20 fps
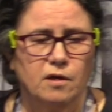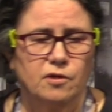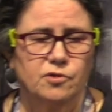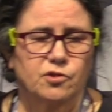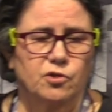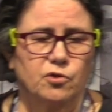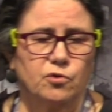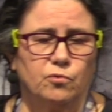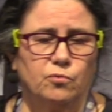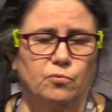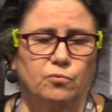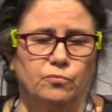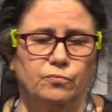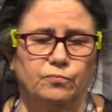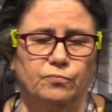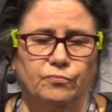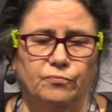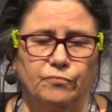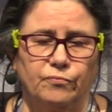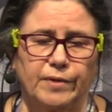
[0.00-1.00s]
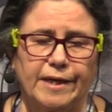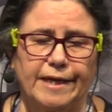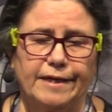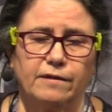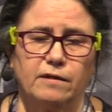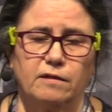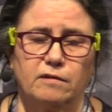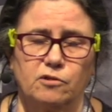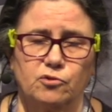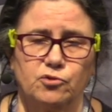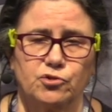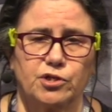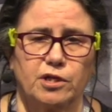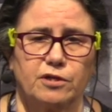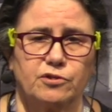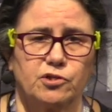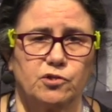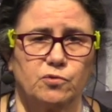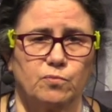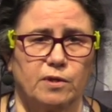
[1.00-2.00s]
So in conclusion,
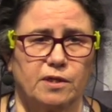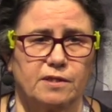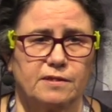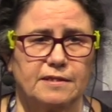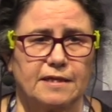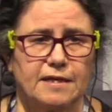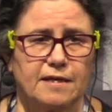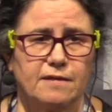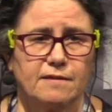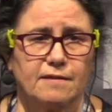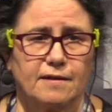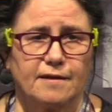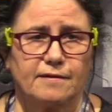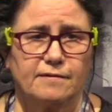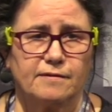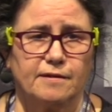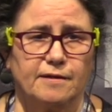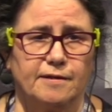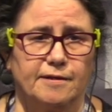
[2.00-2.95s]
I just want to say that